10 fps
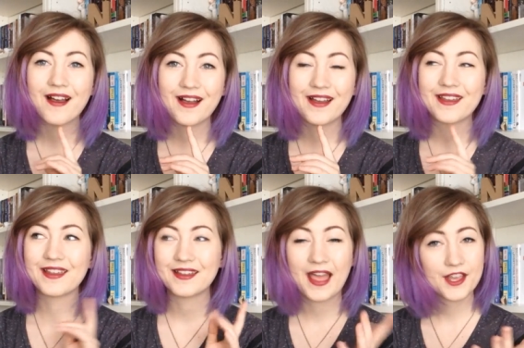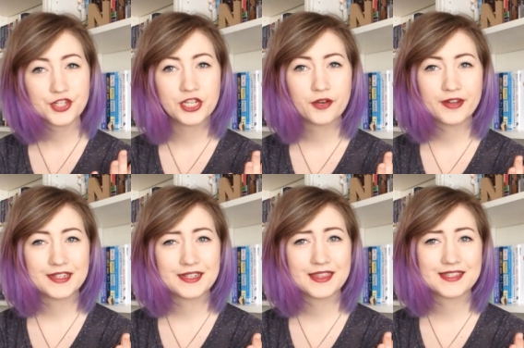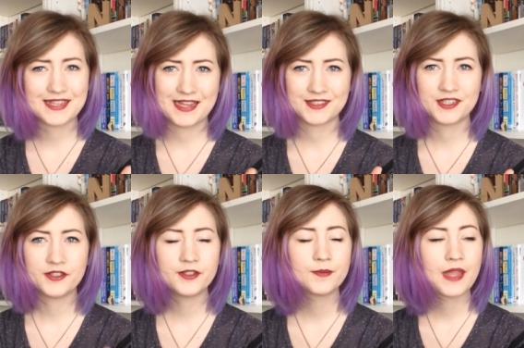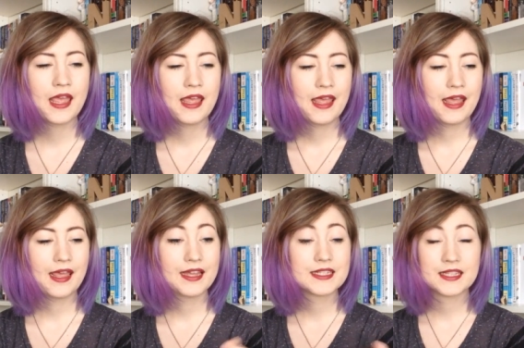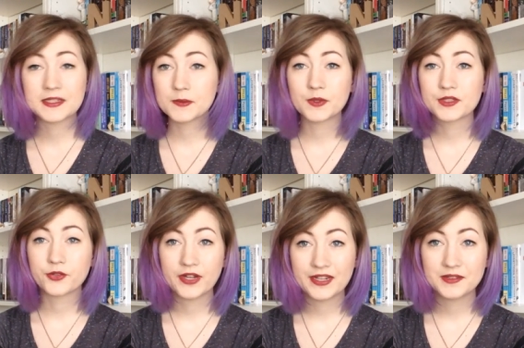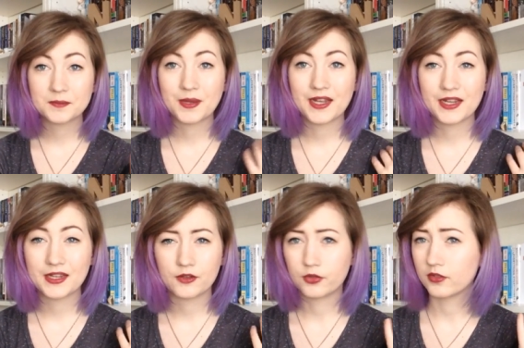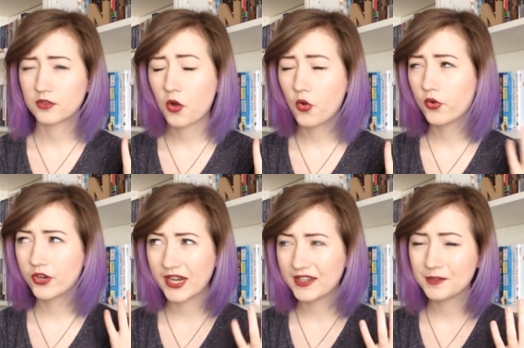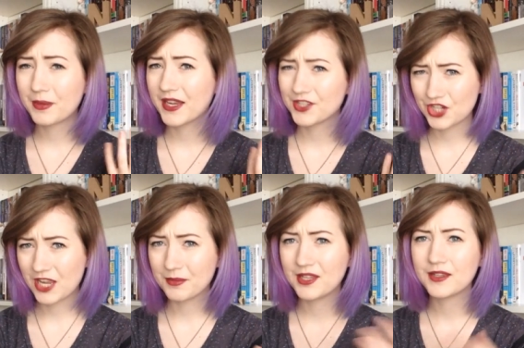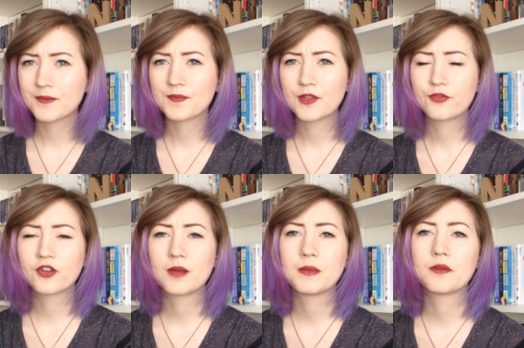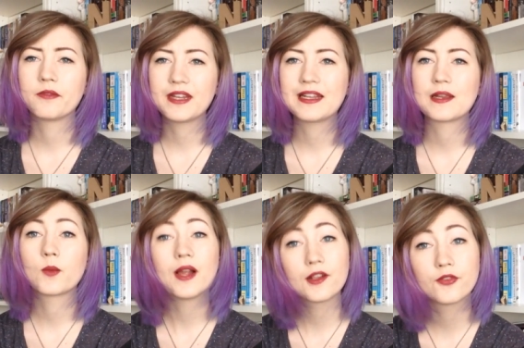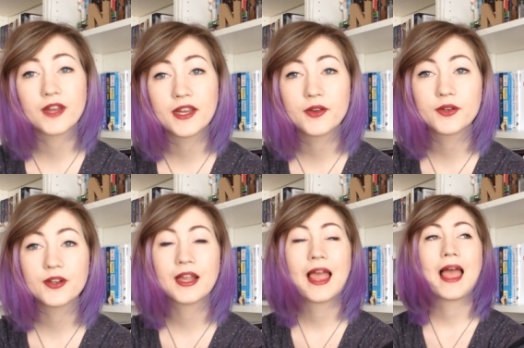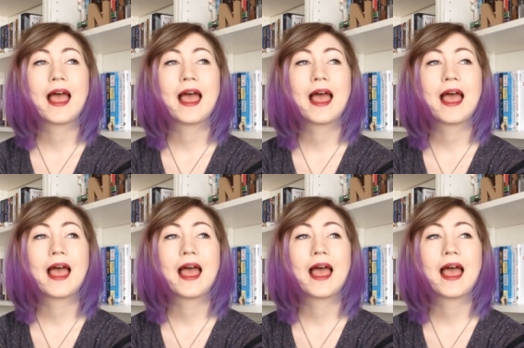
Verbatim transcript: I actually already did this last year and this was created by or co-created by Chami from Read Like Wildfire,